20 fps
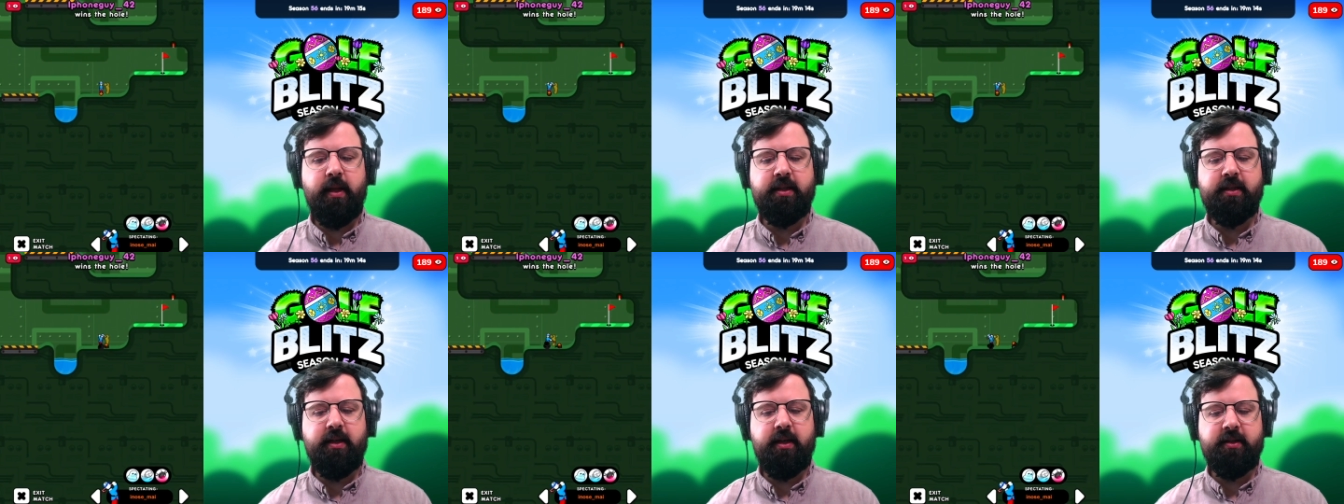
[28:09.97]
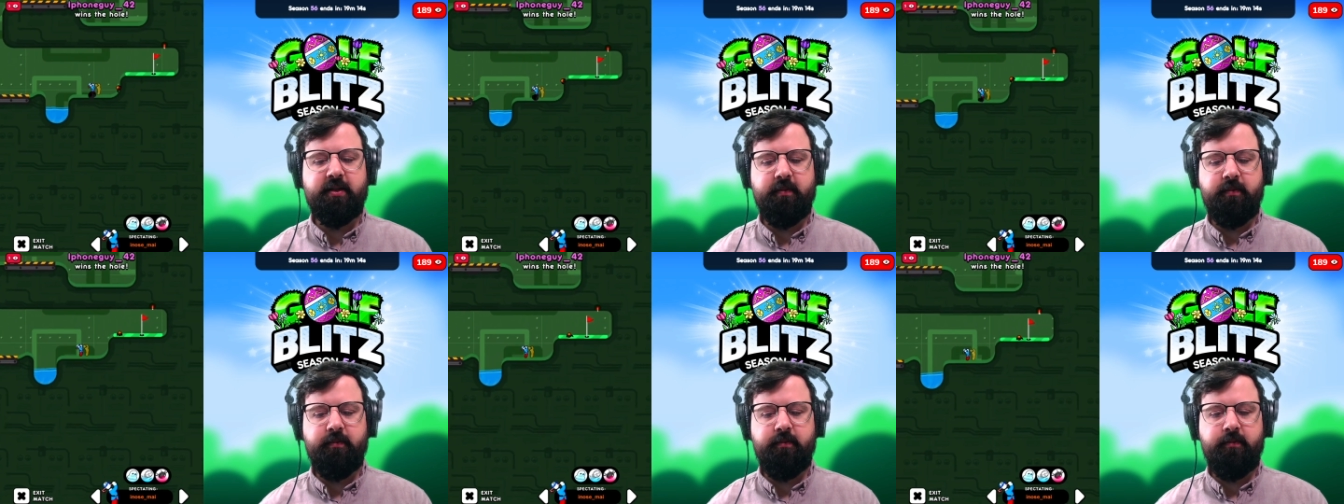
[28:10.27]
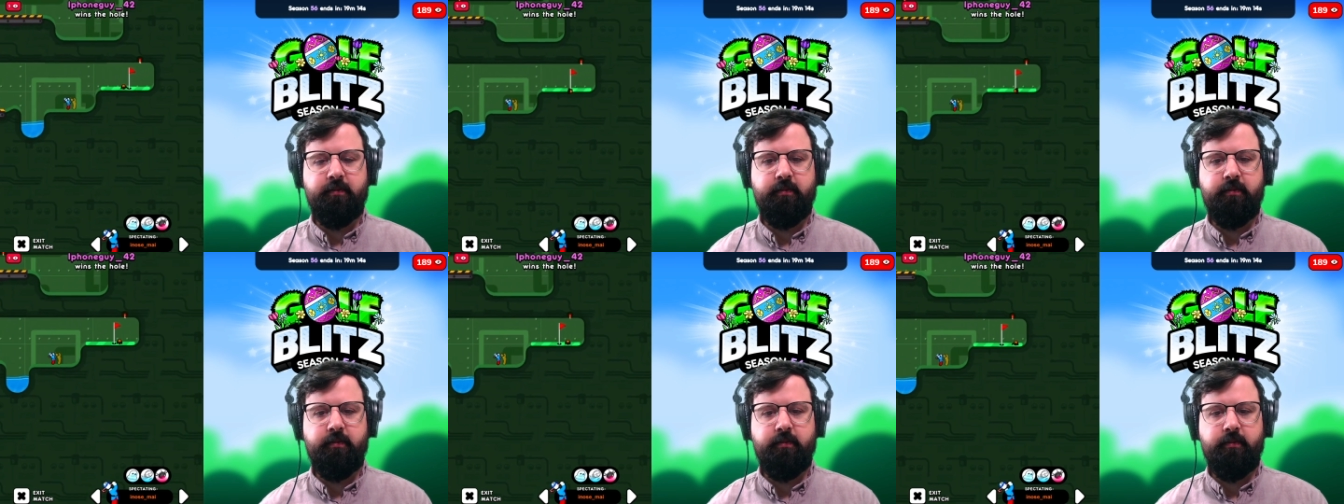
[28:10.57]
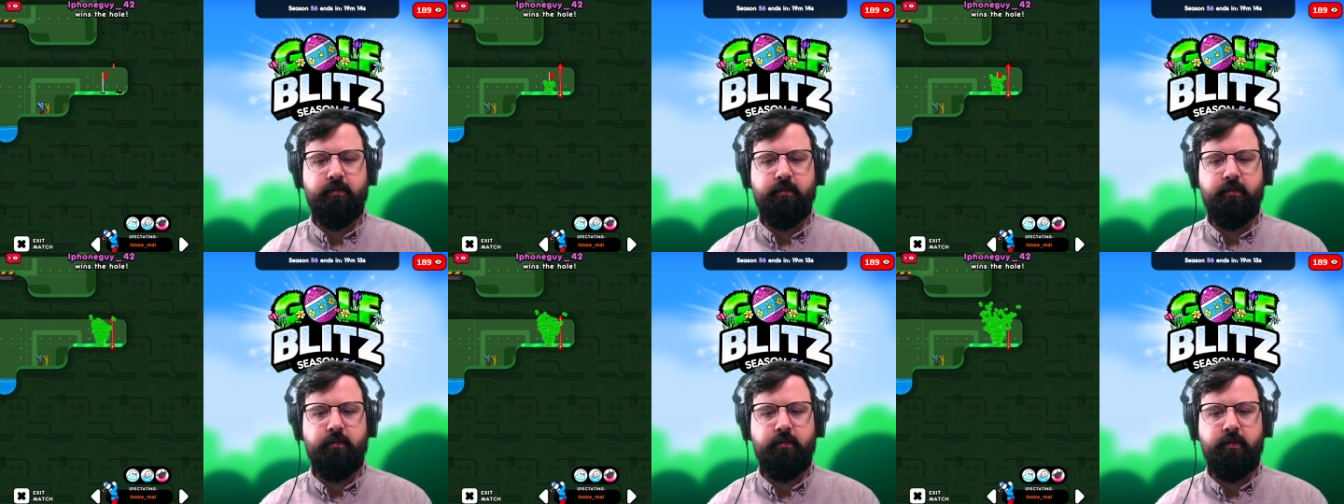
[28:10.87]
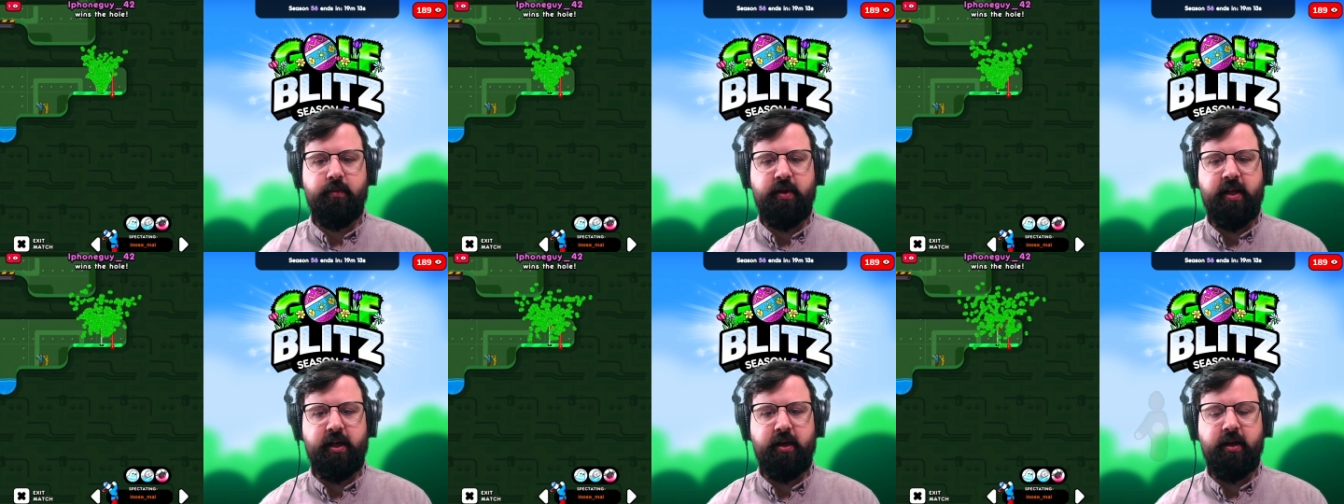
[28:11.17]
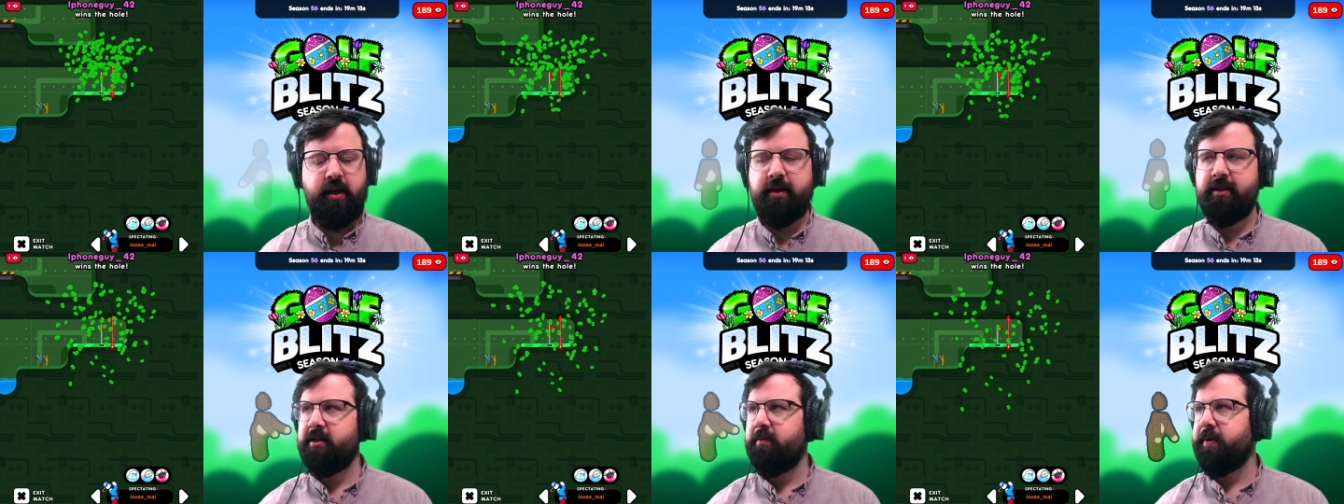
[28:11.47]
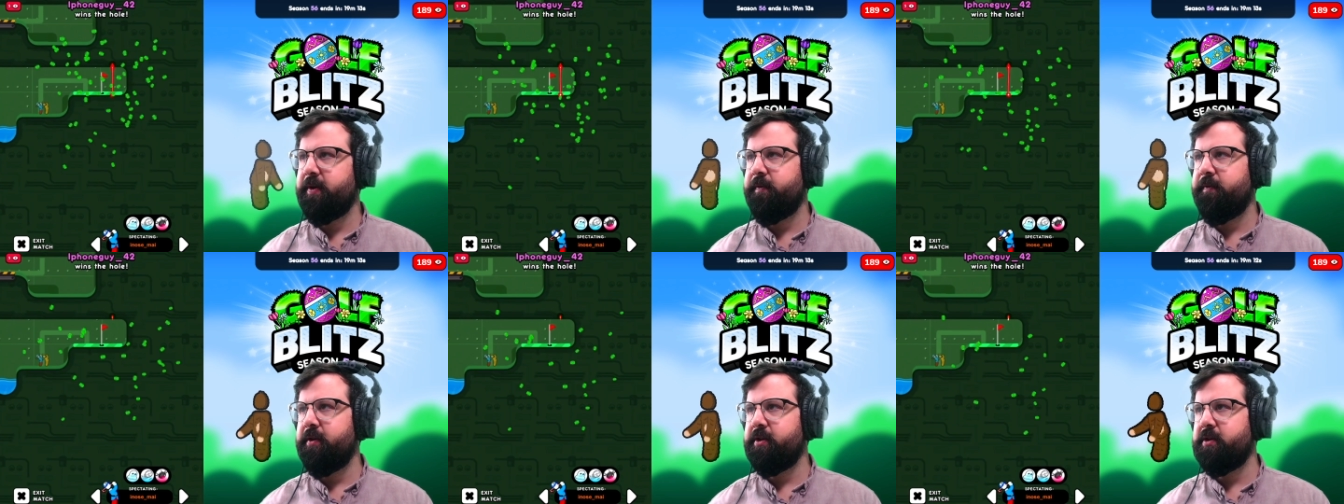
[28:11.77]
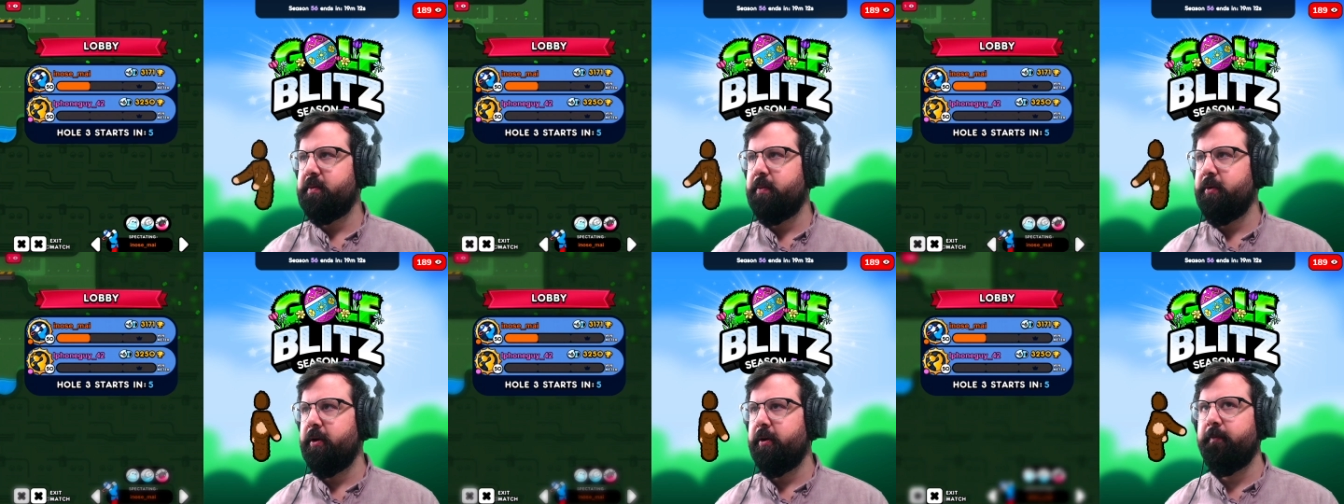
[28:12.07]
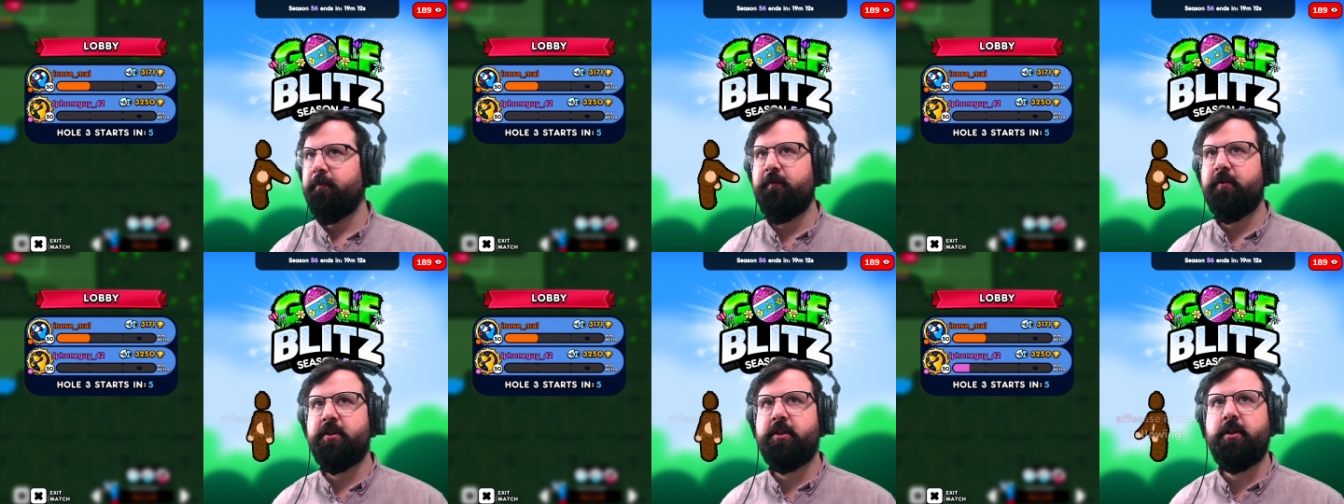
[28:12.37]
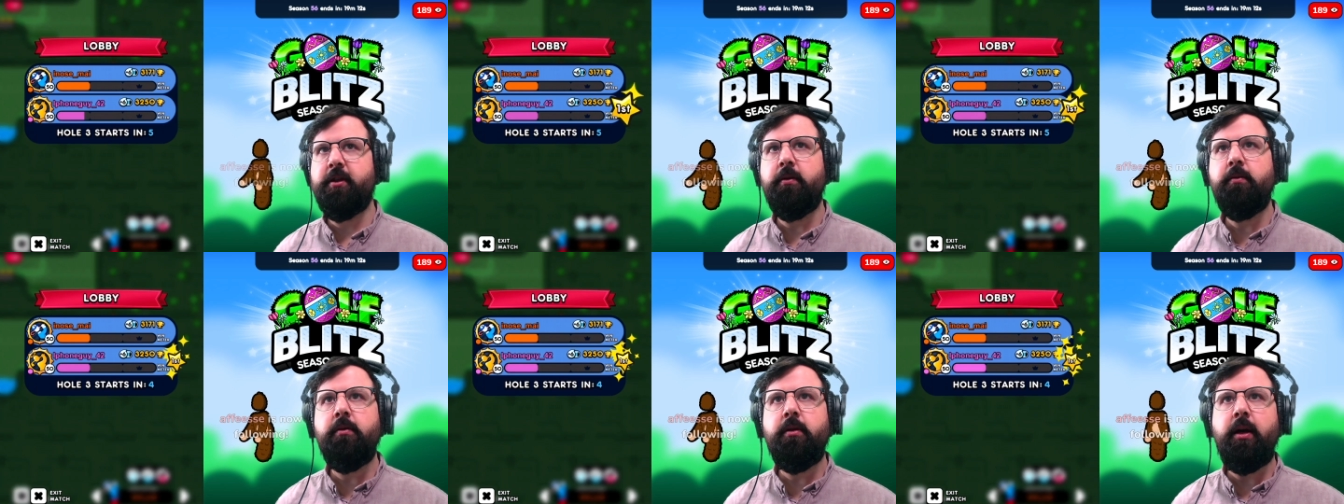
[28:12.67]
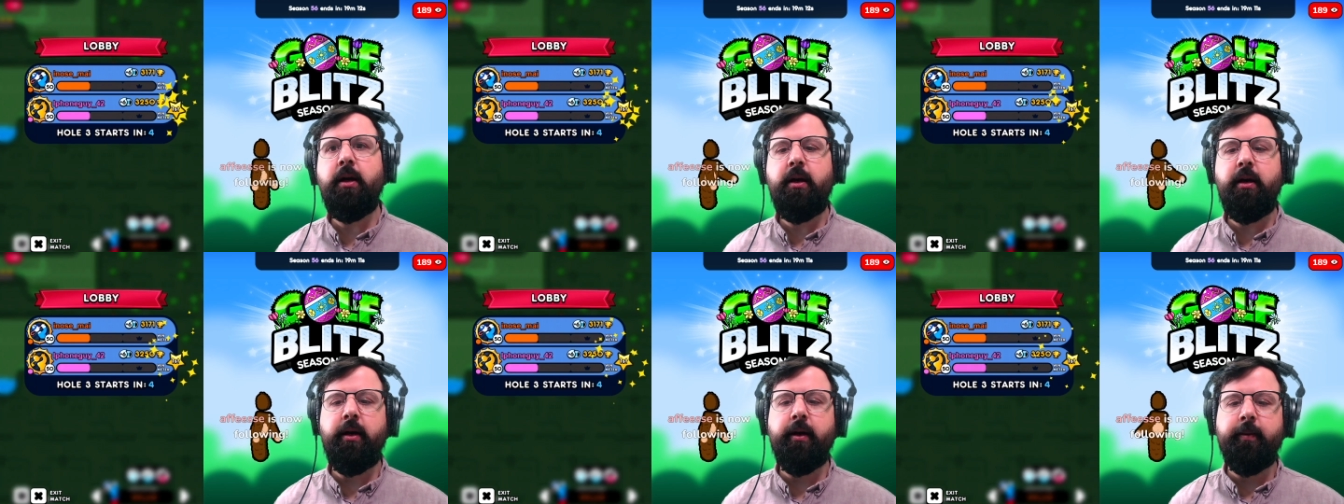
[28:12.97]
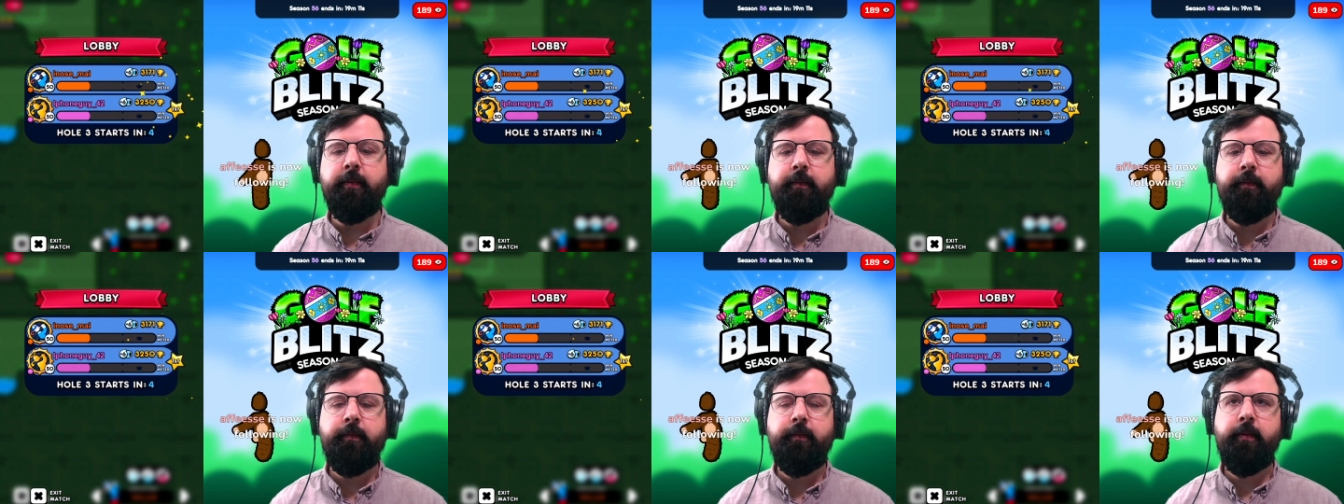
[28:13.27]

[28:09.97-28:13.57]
That's awesome. Thank you guys so much for your support for so long.